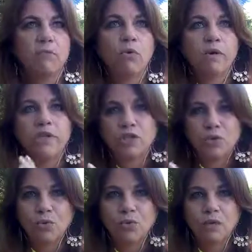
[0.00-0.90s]
more in the
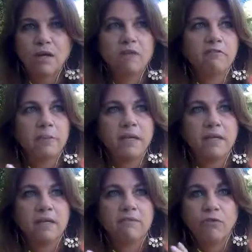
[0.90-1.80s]
school of
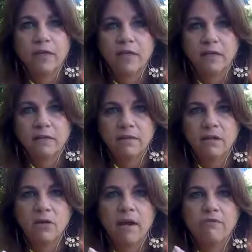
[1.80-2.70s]
being free.
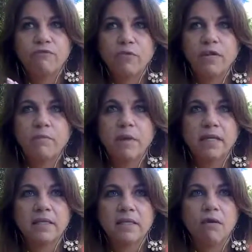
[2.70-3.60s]
I freed
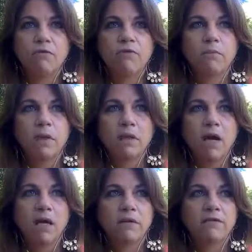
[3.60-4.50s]
myself from a
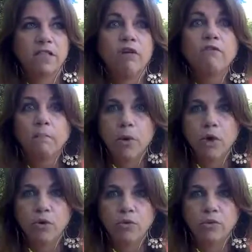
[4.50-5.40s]
lot of
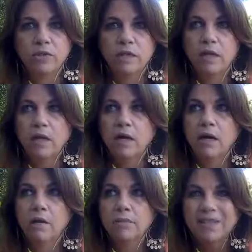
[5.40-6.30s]
self-imposed,
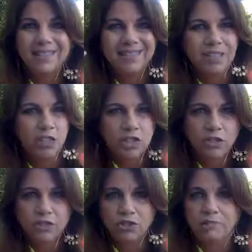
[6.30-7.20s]
the
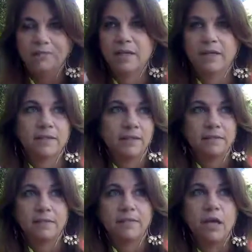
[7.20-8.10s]

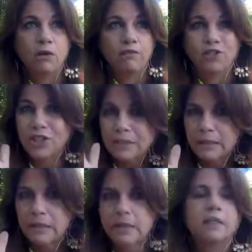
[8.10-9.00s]
self-shit
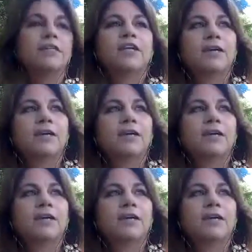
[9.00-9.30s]
talk,